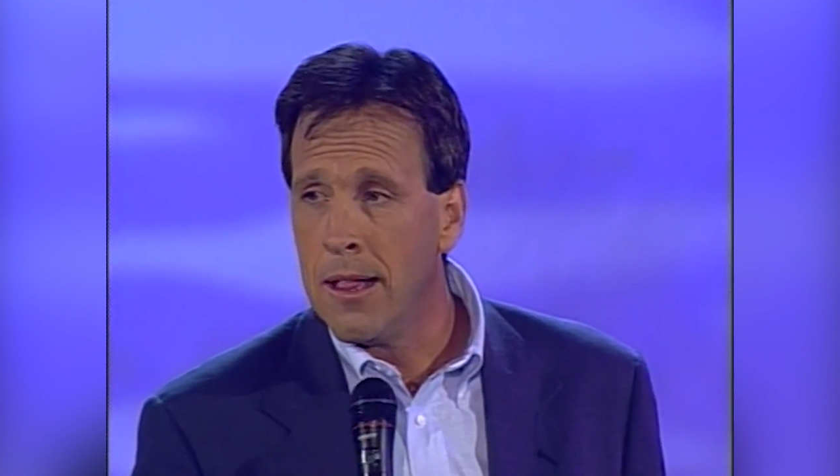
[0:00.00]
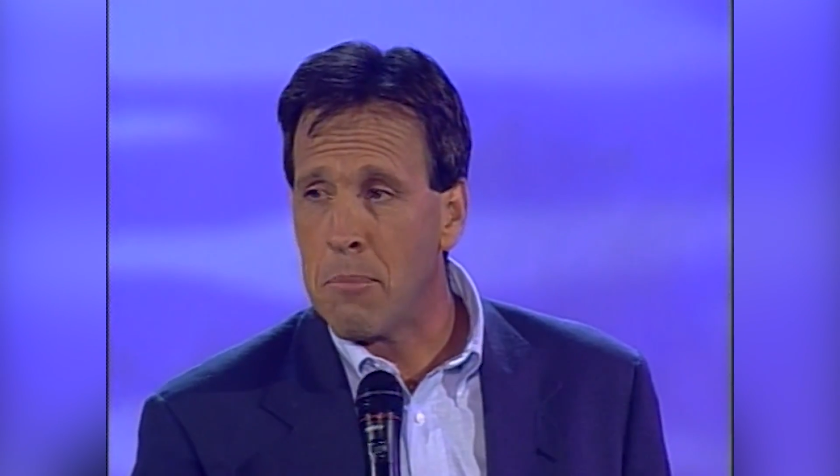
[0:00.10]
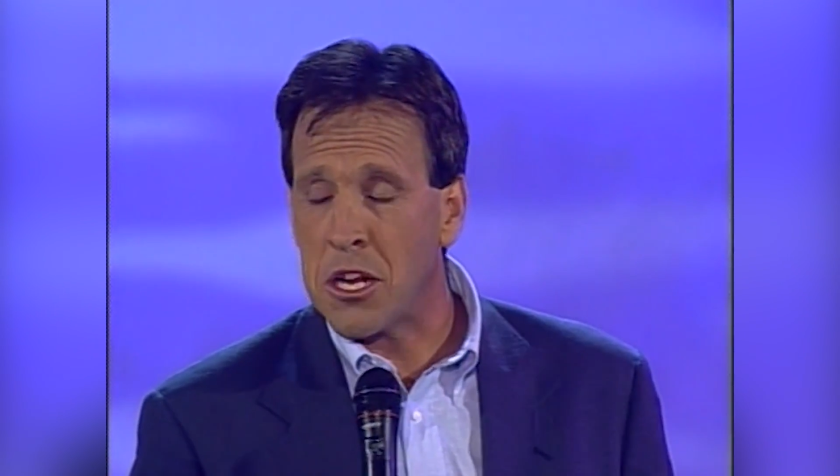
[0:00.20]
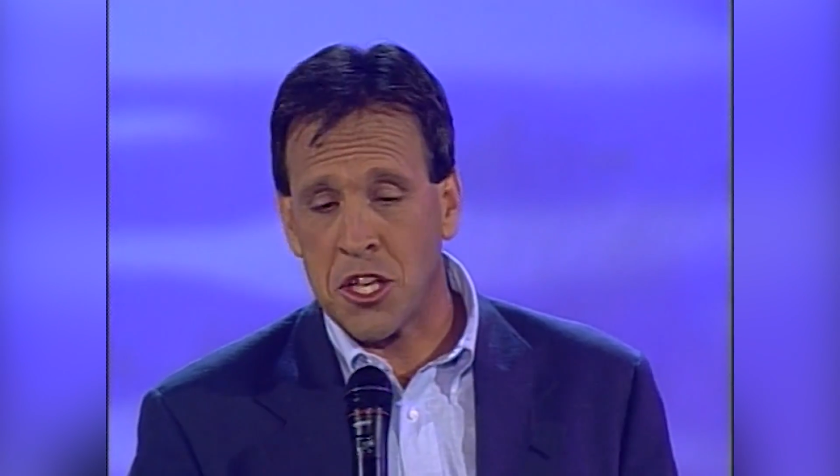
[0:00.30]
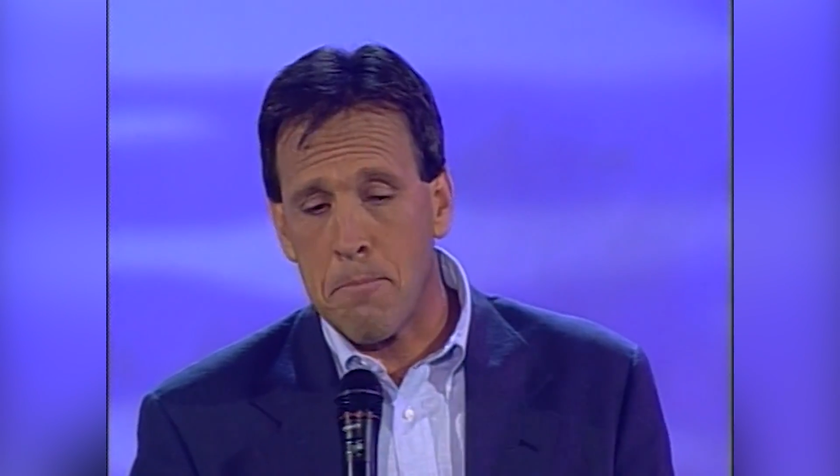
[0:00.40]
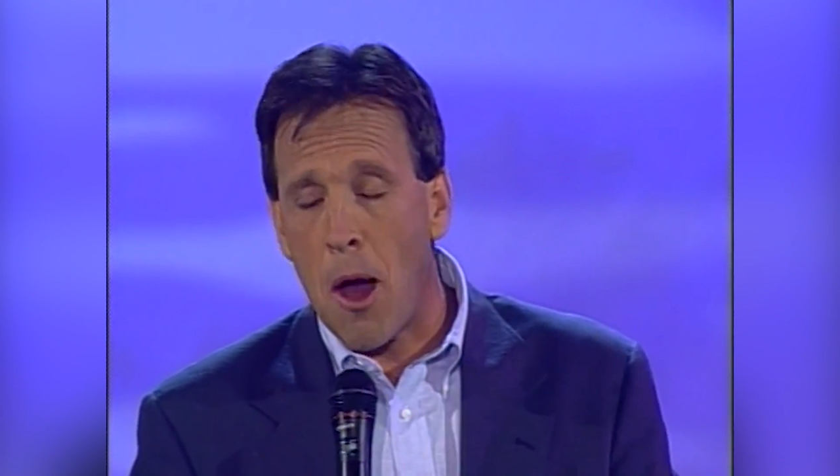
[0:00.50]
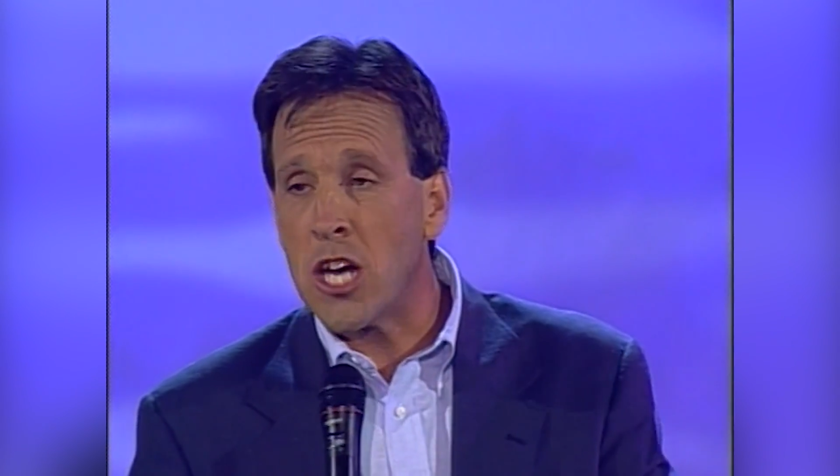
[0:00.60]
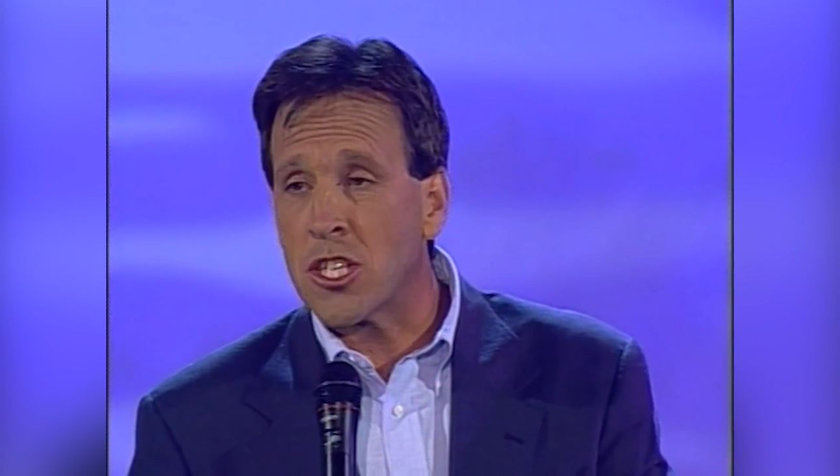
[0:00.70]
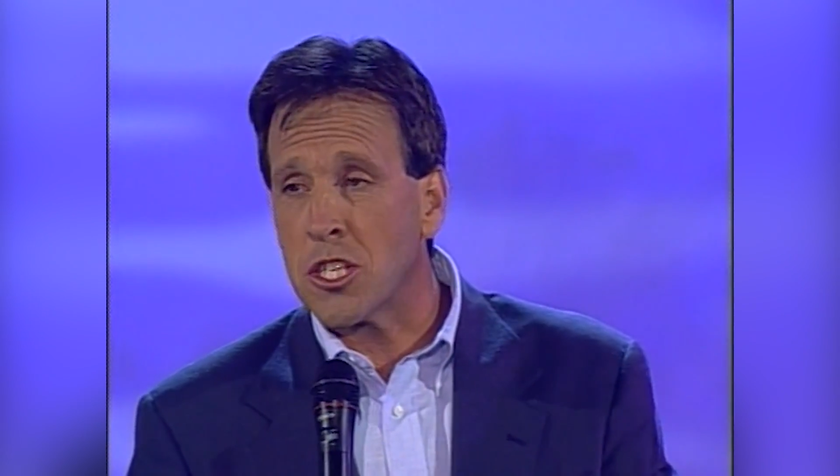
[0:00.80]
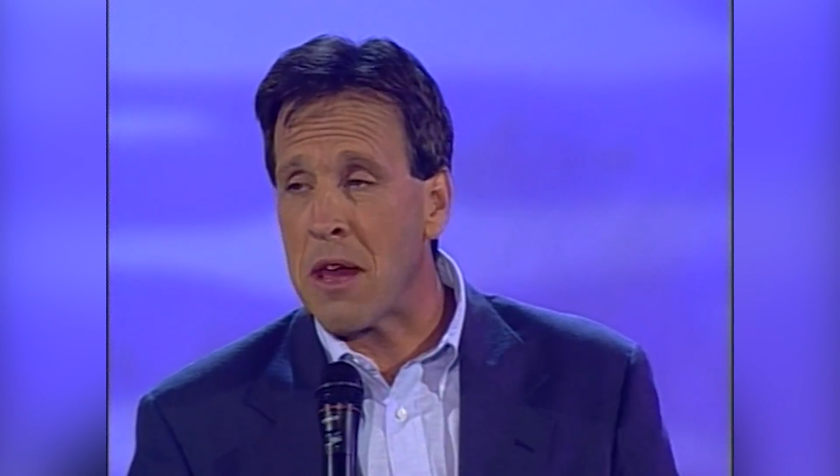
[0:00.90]
but she
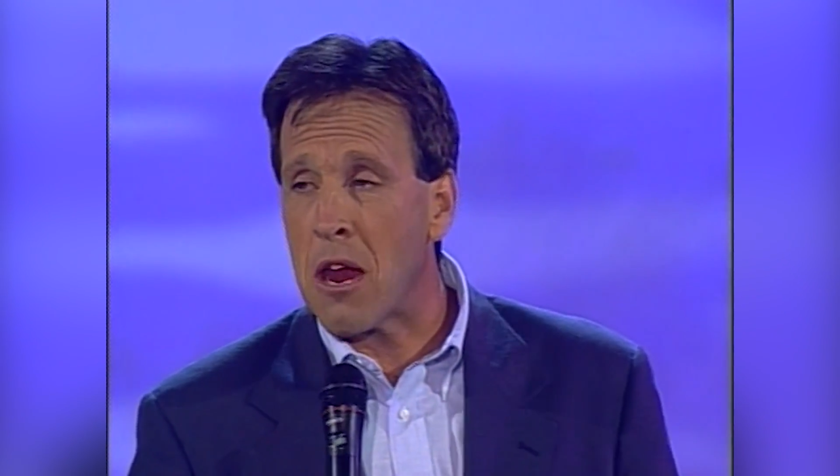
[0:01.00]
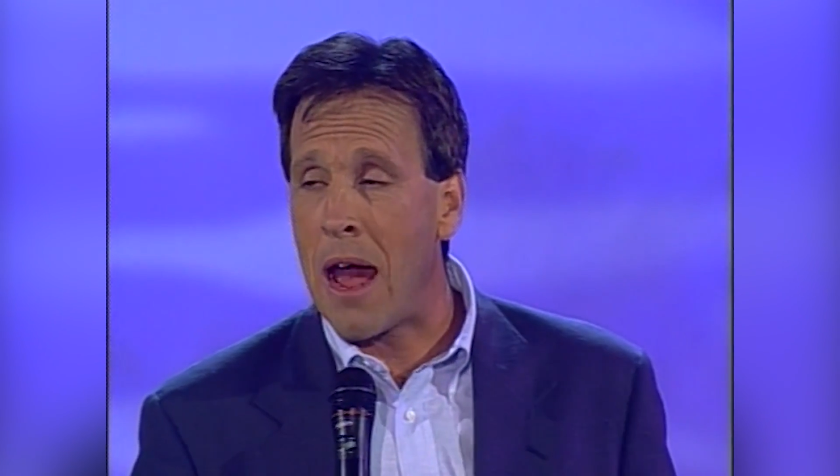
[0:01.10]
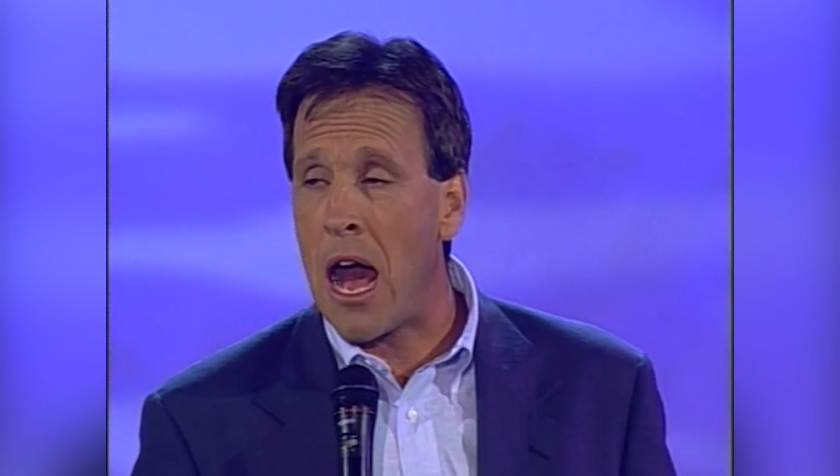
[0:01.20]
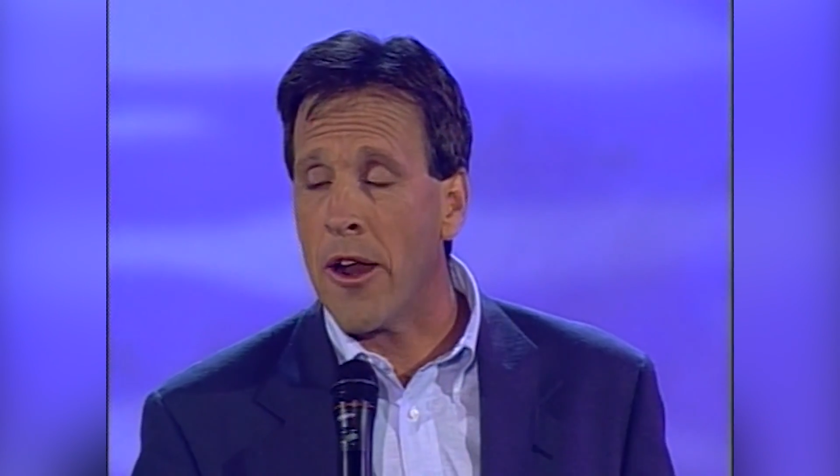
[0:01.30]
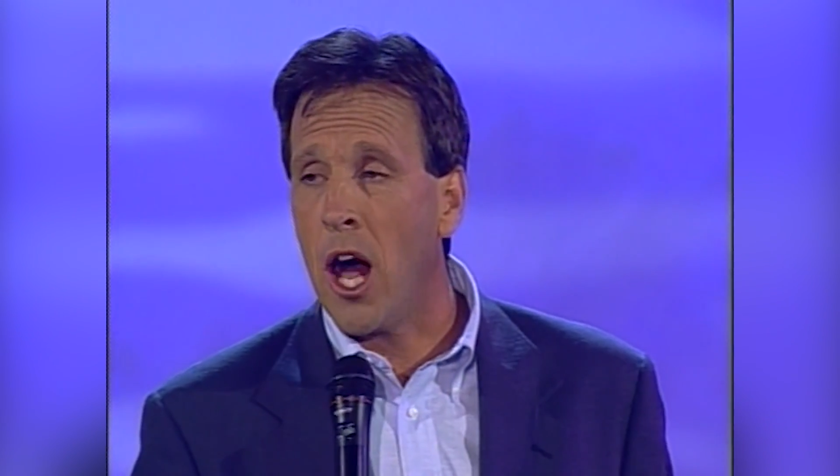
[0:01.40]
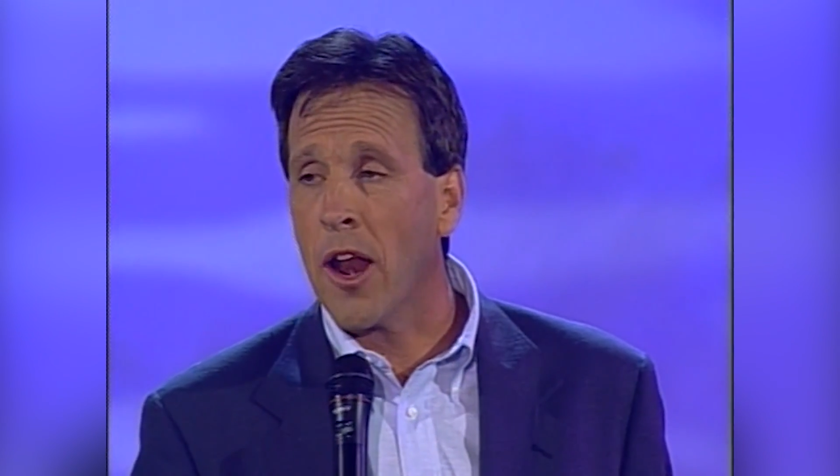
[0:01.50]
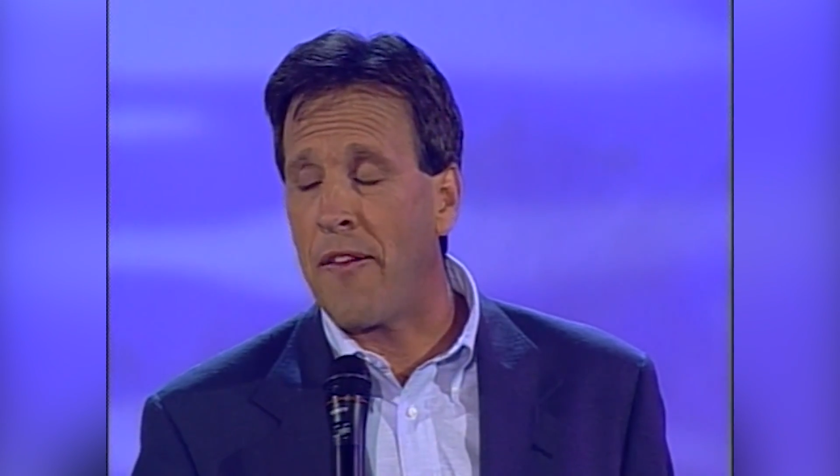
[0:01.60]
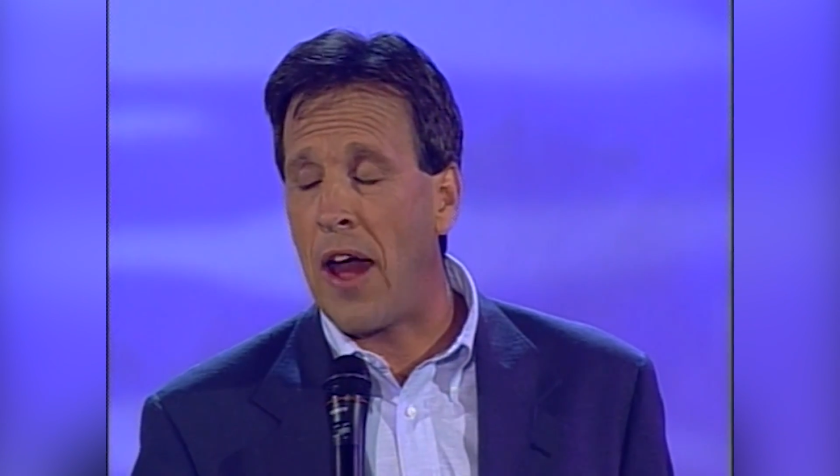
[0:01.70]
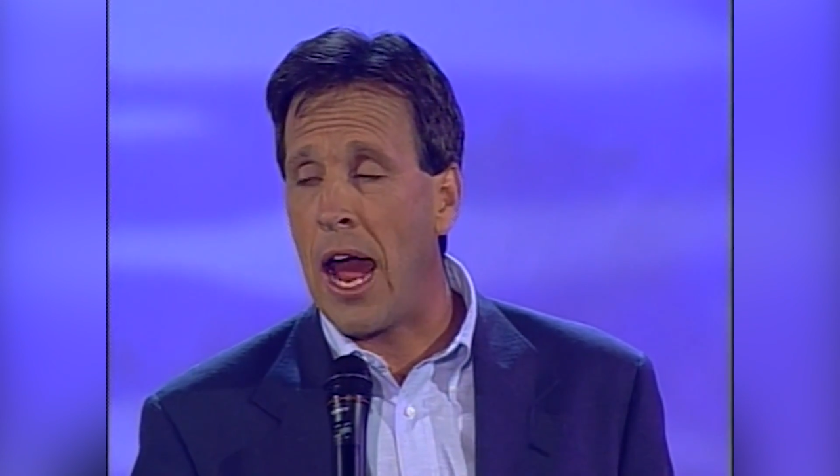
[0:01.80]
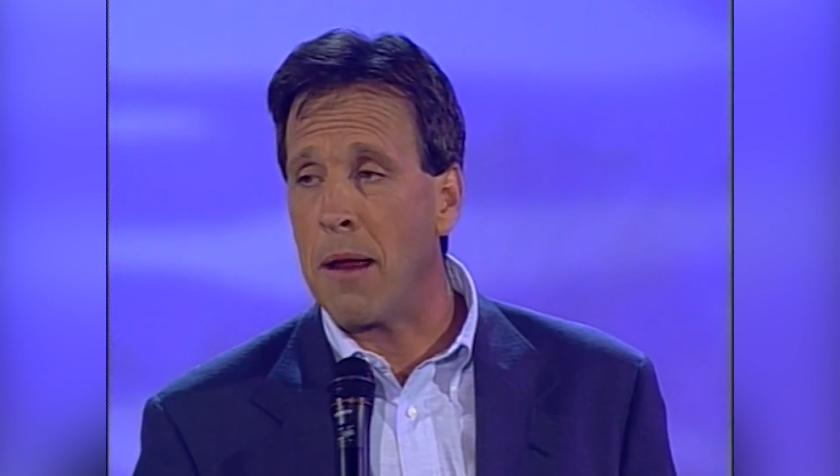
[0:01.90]
bosses me around all the
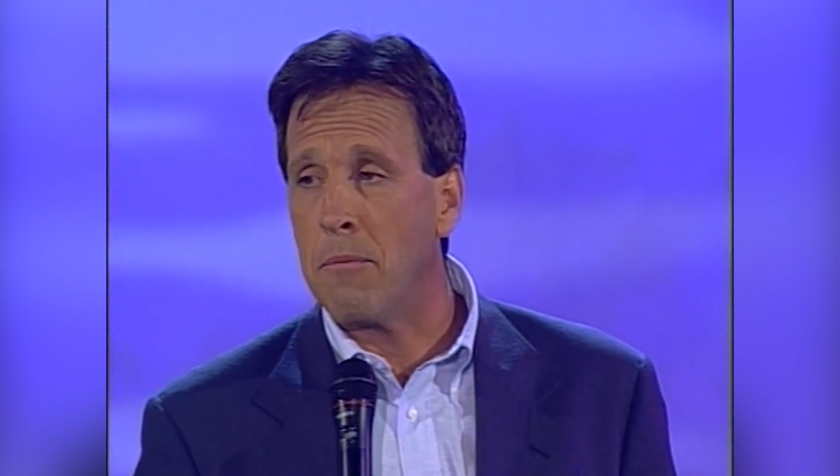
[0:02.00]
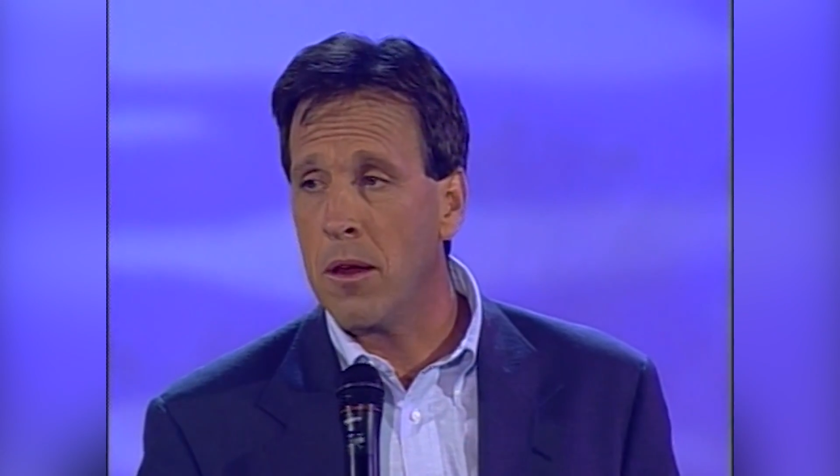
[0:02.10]
time.